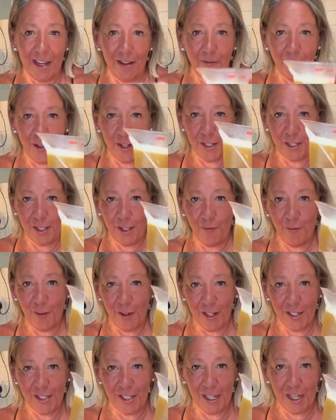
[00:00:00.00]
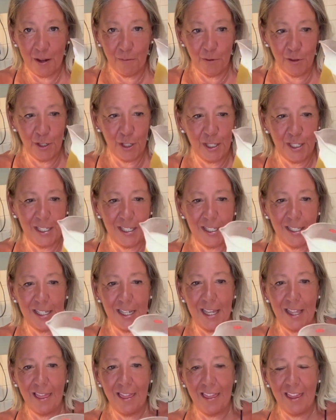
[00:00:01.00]
The first thing I want you to
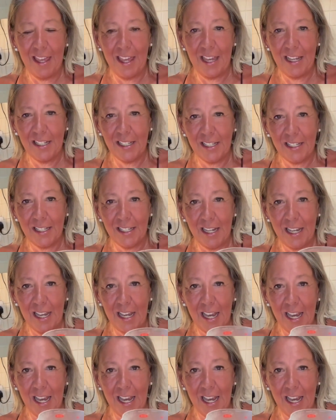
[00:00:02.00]
see, this